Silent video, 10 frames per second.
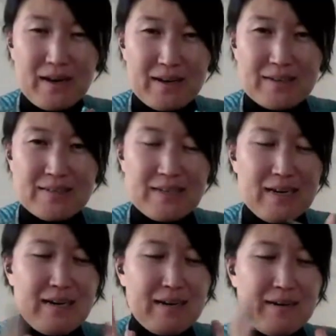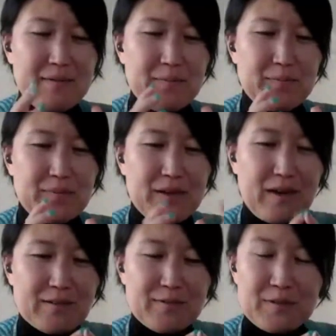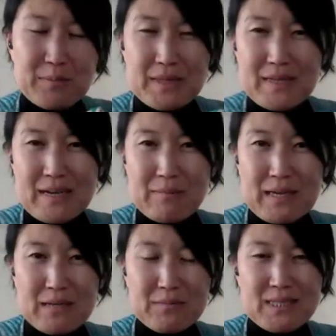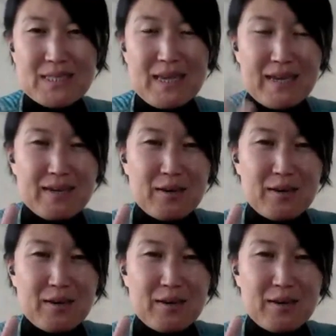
god, god forbid that I make a mistake,